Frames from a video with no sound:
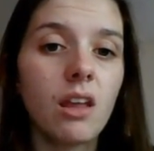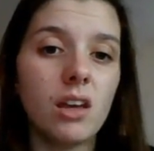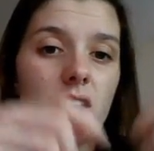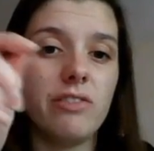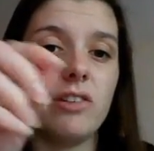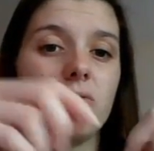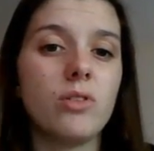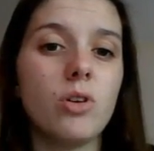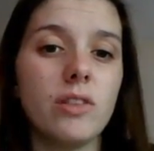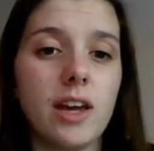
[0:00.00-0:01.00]
if you've
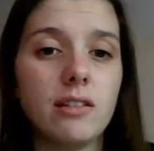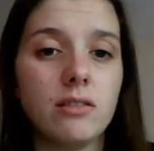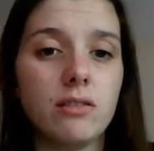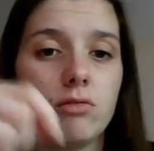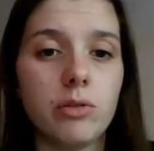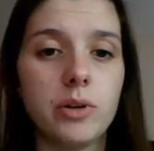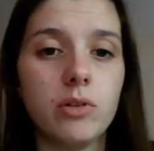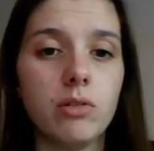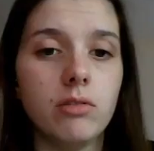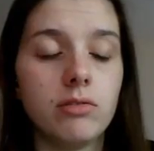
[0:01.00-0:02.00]
got the end through
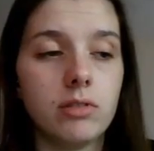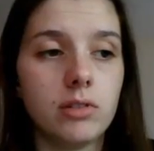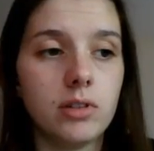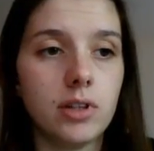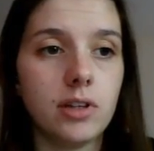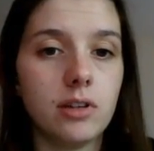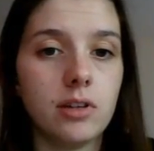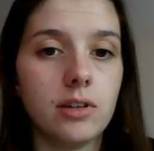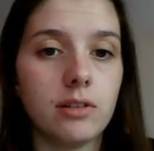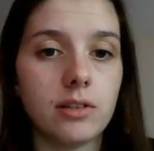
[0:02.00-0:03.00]
enough,
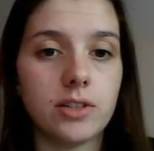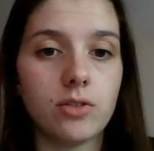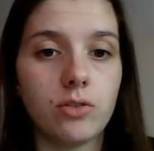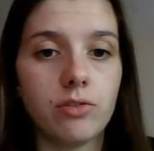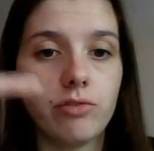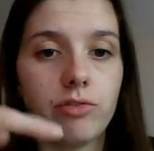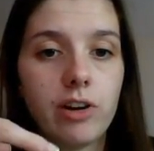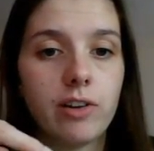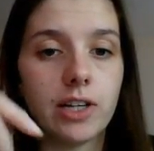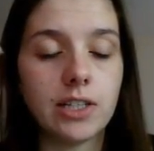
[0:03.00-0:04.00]
it's not going to fray
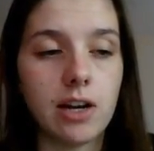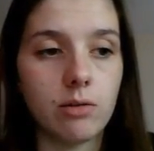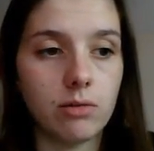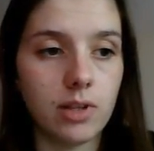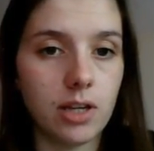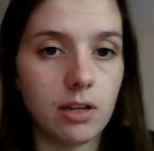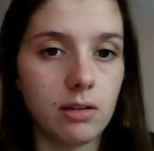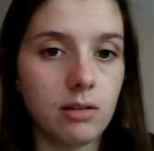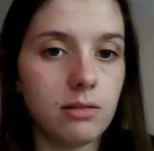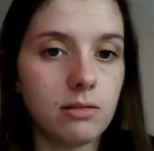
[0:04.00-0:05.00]
right down, then
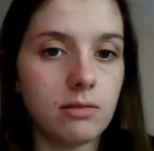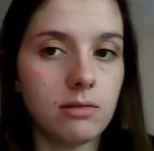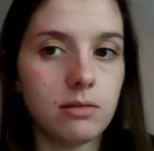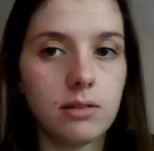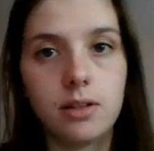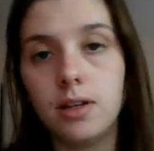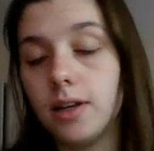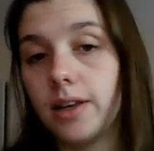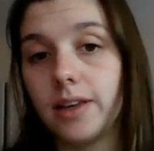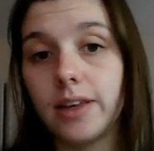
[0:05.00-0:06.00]

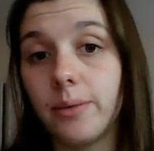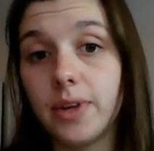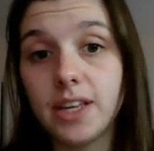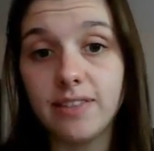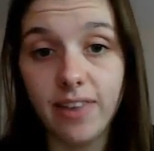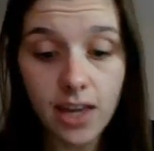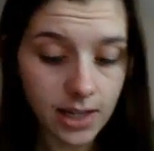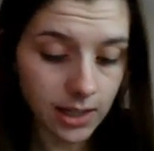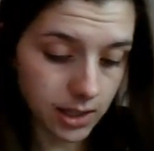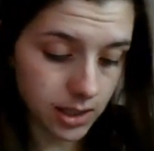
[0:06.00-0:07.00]
it works
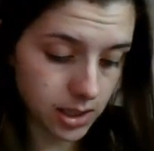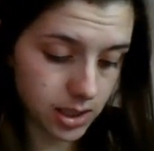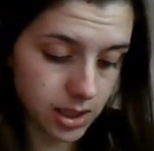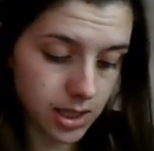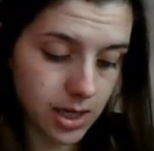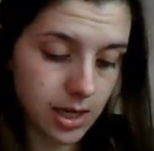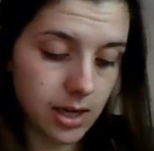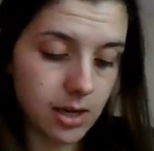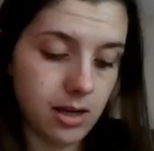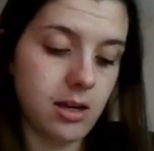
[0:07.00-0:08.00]
fine.
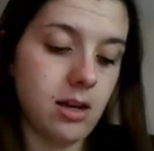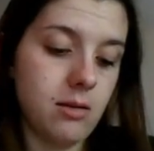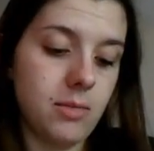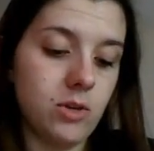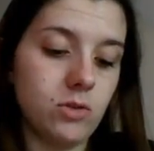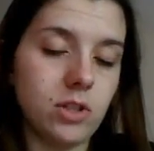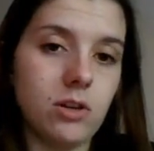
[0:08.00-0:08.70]
It also